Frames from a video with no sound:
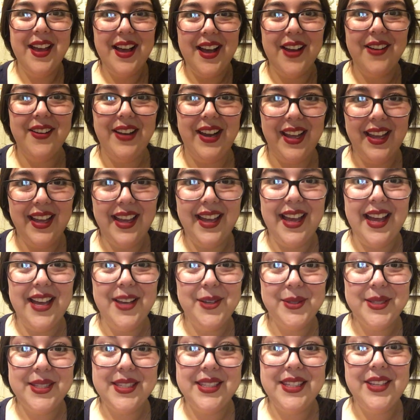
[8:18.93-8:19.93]
All right, I
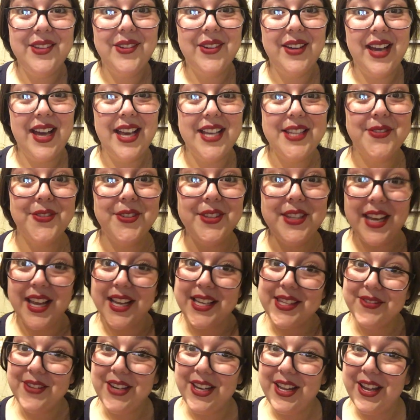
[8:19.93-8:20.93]
will see you guys for the
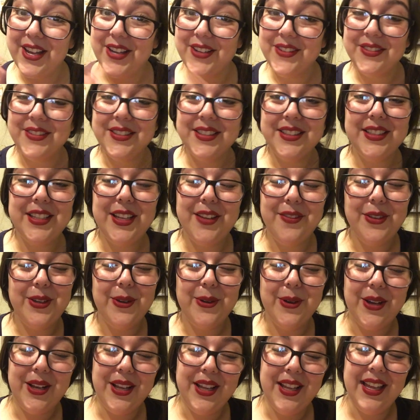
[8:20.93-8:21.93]
next video. Love you
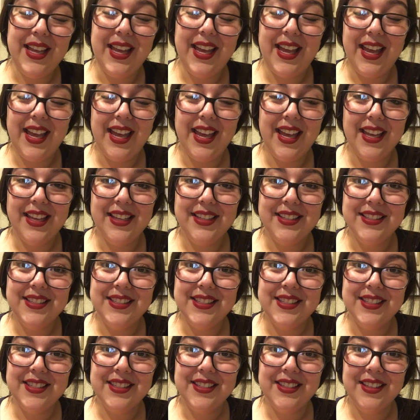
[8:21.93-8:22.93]
all and
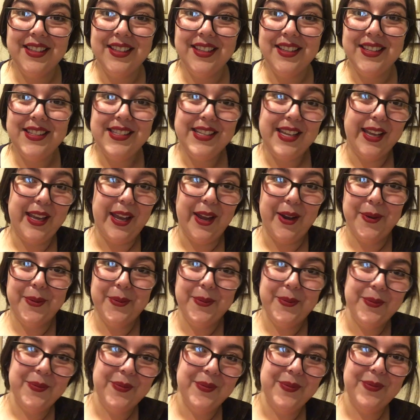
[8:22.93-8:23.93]
take care.
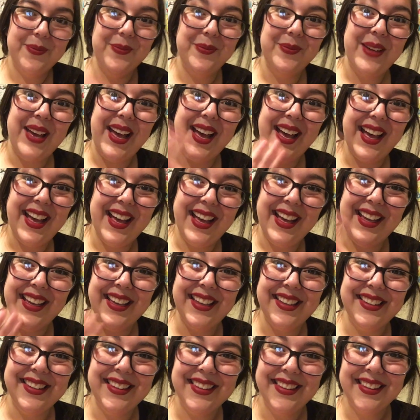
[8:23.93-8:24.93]

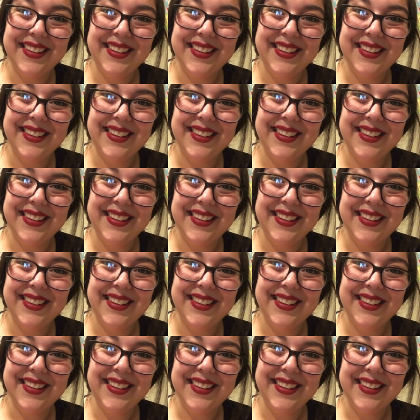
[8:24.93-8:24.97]
Bye.